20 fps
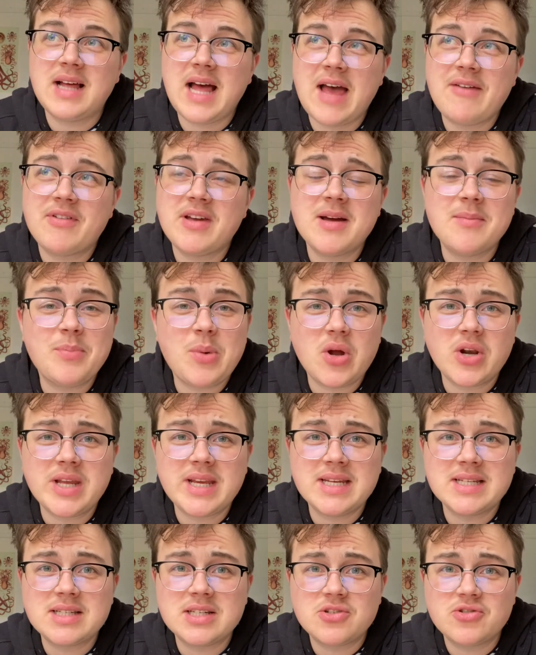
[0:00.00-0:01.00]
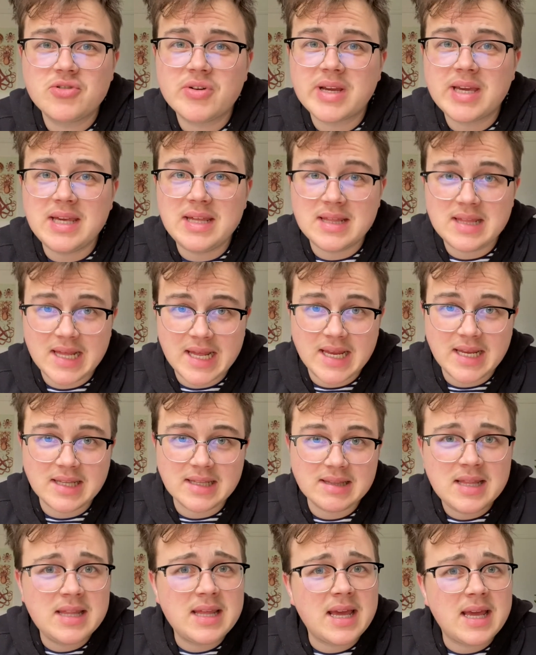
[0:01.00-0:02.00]
Having a body is a tricky
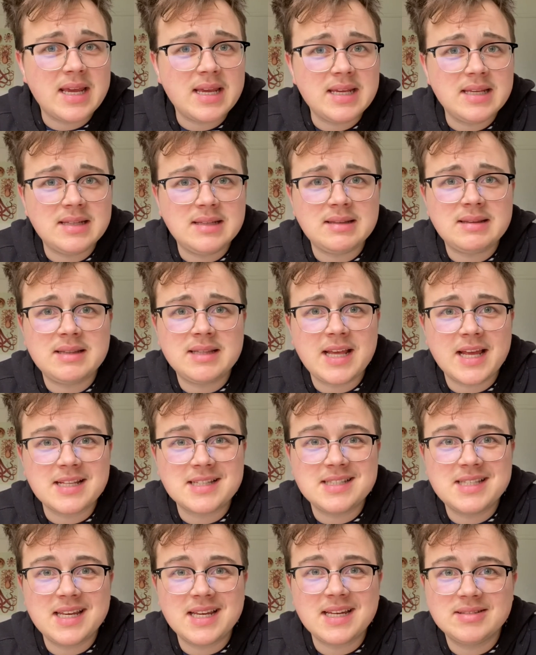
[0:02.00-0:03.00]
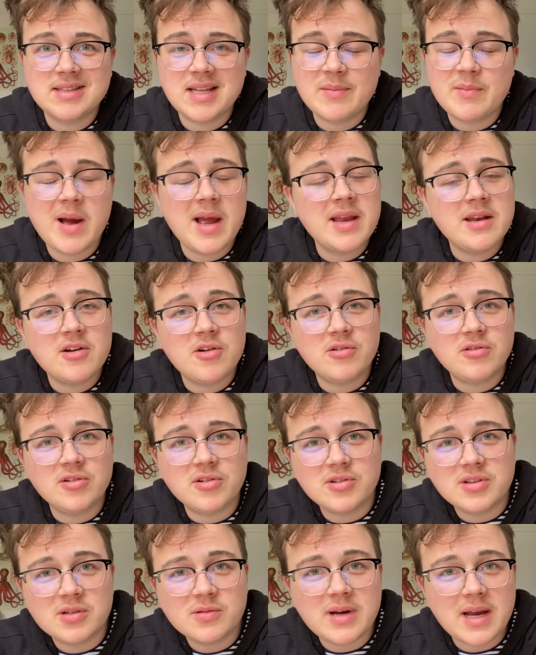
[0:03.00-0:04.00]
thing. They get sick, they might not
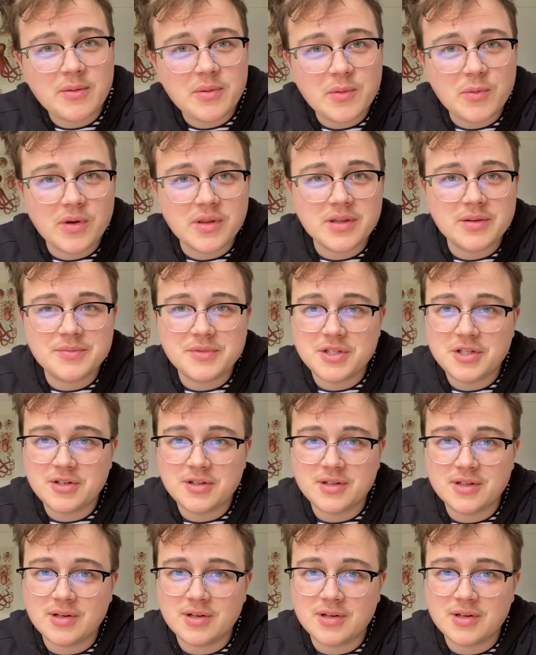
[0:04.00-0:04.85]
look the way we want them to,